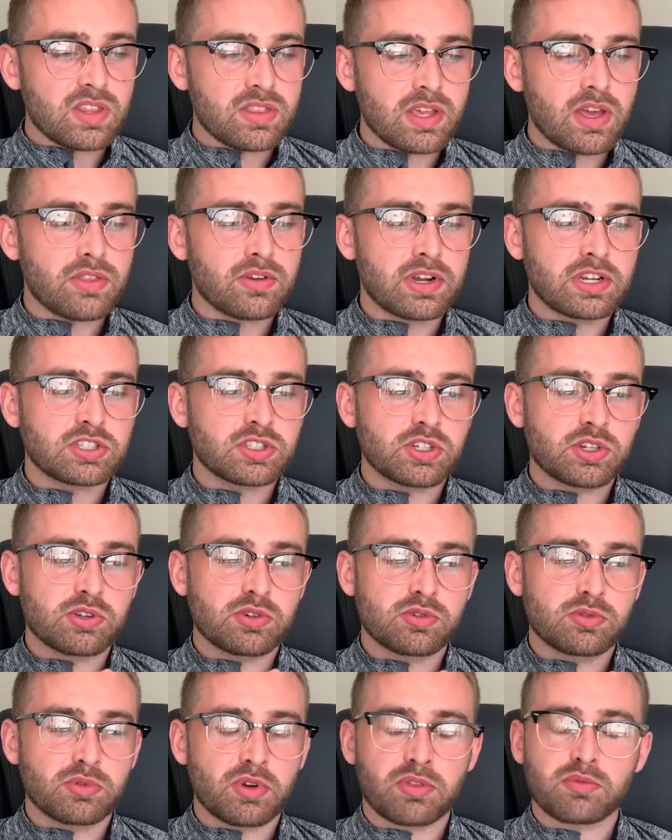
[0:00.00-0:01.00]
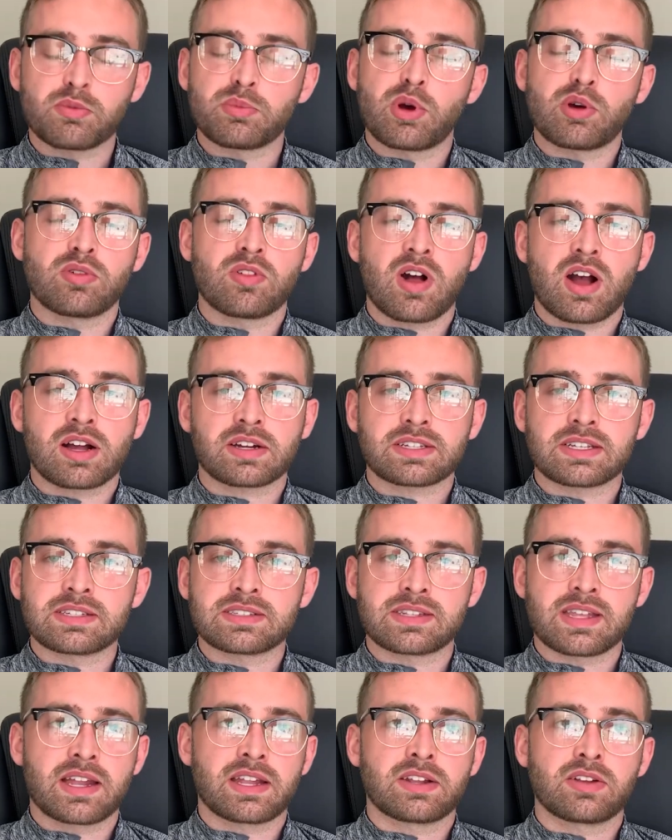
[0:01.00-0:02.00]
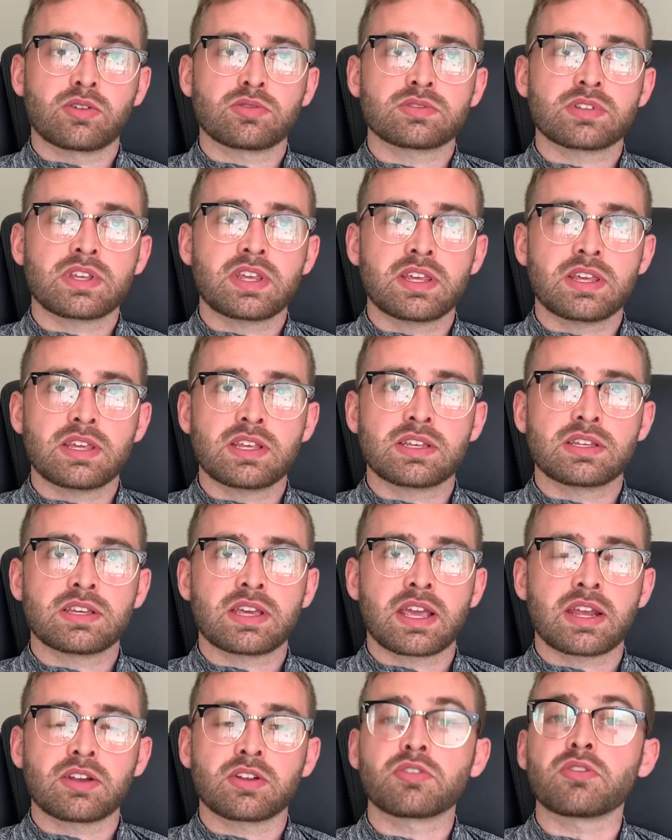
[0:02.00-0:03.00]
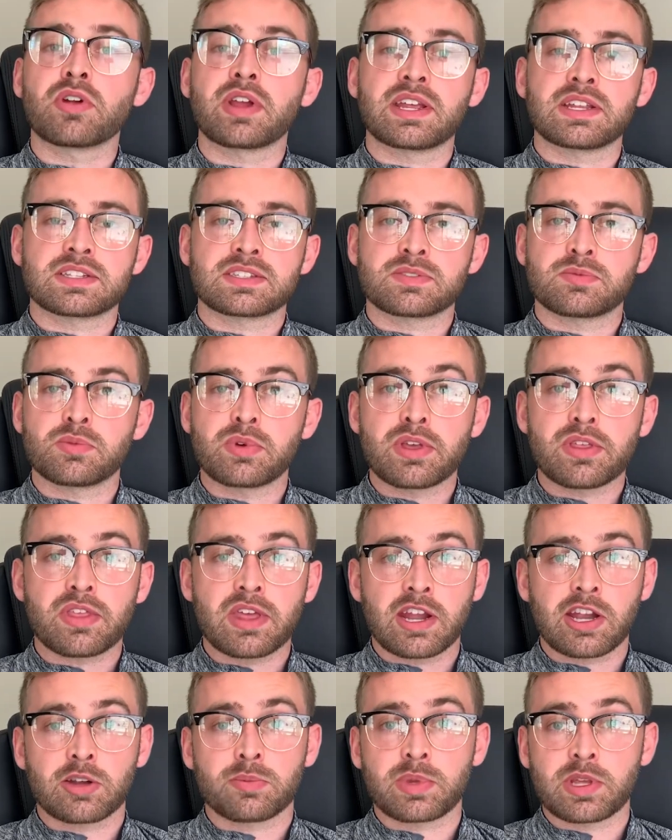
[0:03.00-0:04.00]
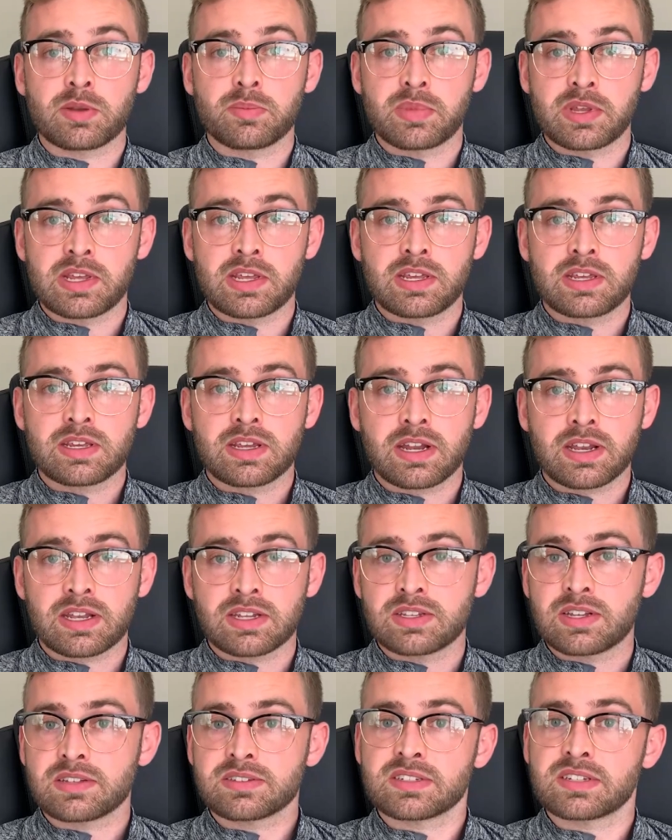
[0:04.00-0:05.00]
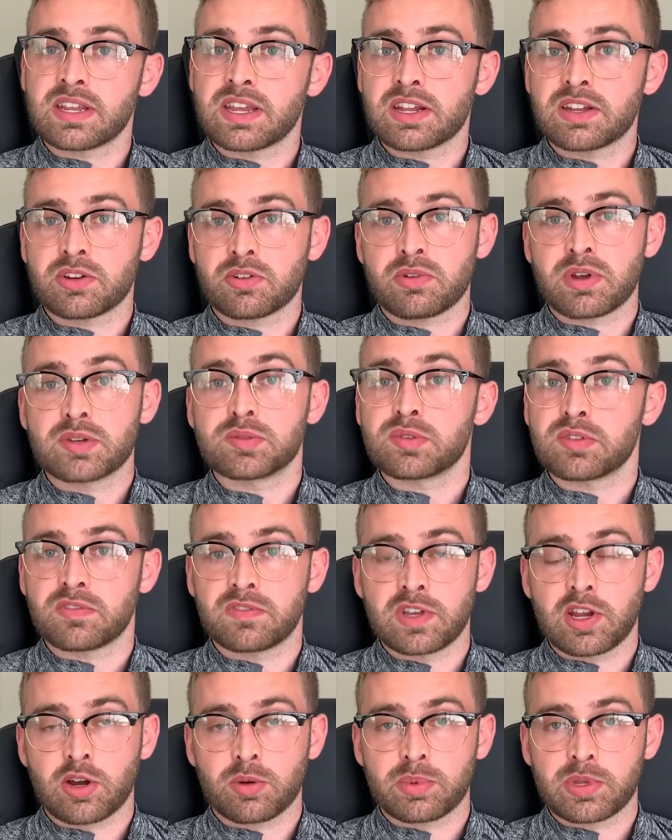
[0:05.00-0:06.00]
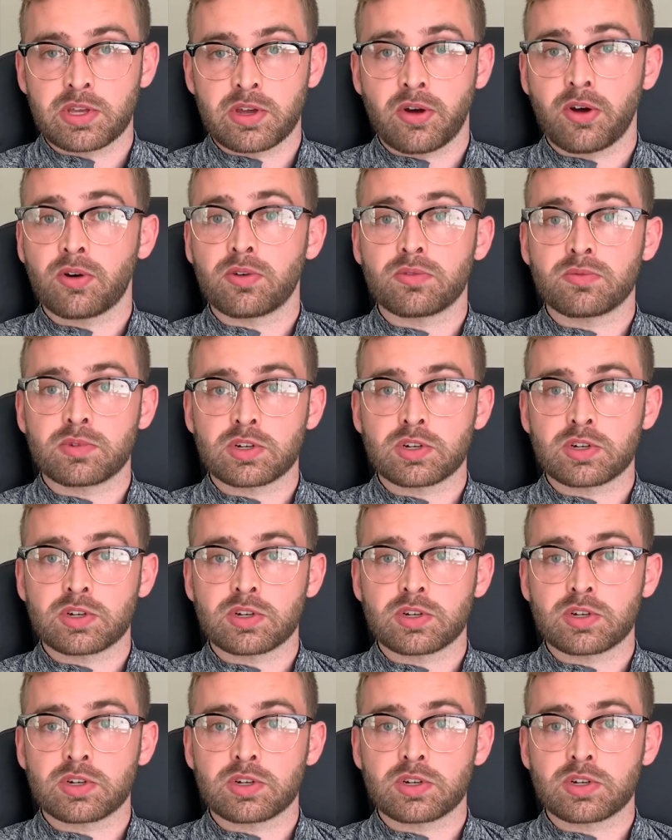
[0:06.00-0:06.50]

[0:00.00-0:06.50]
The other issue with remote lock is that it only integrates with Airbnb and it doesn't integrate with VRBO,